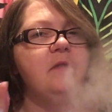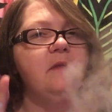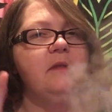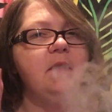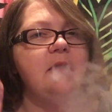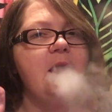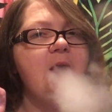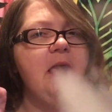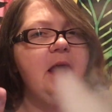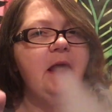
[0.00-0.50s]
to
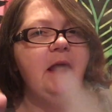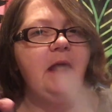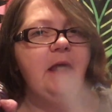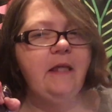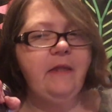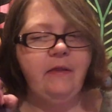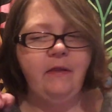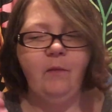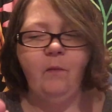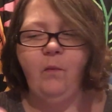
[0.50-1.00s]

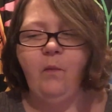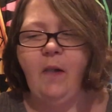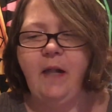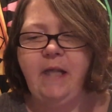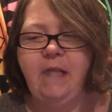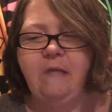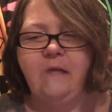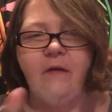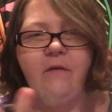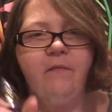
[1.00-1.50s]
the
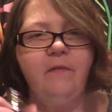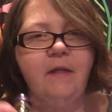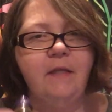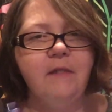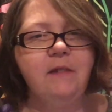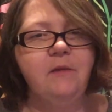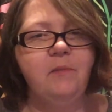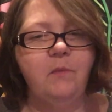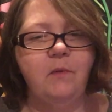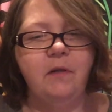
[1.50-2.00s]
weight of
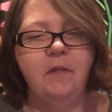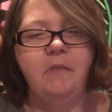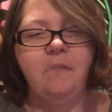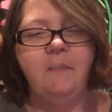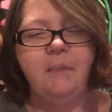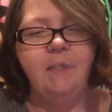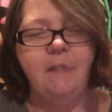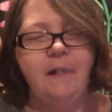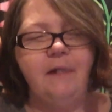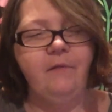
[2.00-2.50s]
this
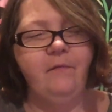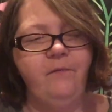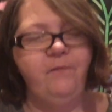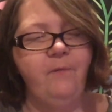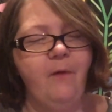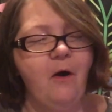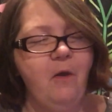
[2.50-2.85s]
one that it